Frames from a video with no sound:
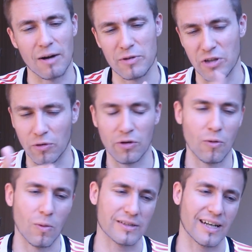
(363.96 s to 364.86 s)
we don't know
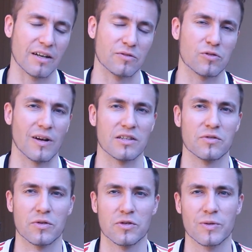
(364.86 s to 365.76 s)
what kind of
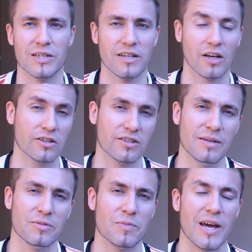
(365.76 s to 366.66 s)
transfers will the other
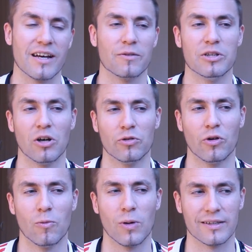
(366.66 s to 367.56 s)
teams make. We don't
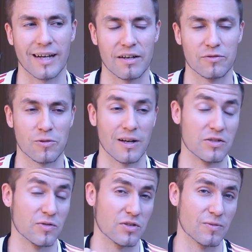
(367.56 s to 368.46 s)
know what kind of
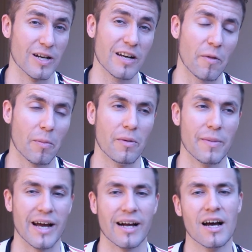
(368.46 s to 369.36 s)
transfers will Liverpool
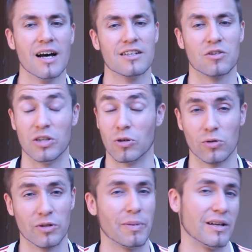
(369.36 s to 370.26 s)
make. So it
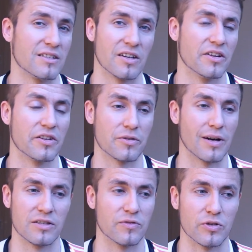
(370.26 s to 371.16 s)
all depends on the
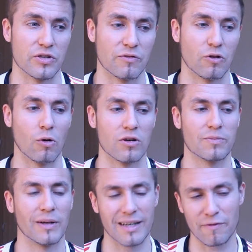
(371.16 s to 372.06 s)
transfers, of course.
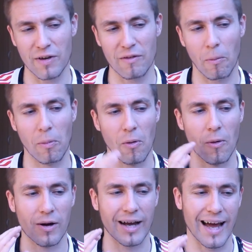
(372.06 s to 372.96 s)
But if
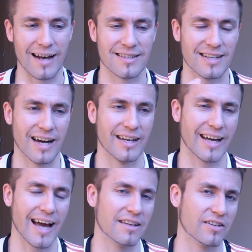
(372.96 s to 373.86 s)
Liverpool can sign
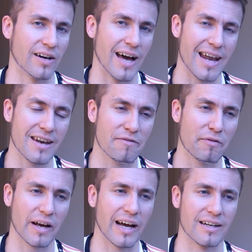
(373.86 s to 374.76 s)
Keita, and if
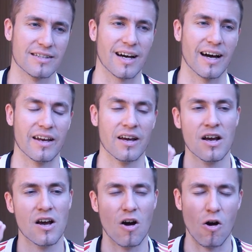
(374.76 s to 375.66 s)
we can sign
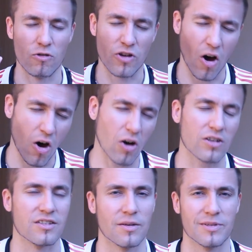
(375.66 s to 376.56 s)
an
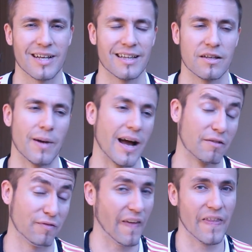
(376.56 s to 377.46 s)
awesome
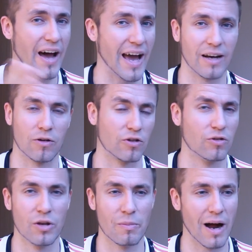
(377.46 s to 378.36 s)
centre-back, Van Dijk or
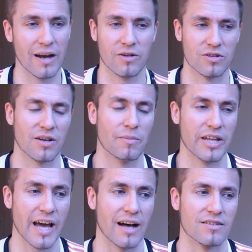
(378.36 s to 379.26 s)
Koulibaly or
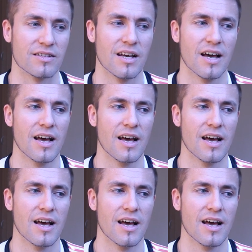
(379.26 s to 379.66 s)
somebody else,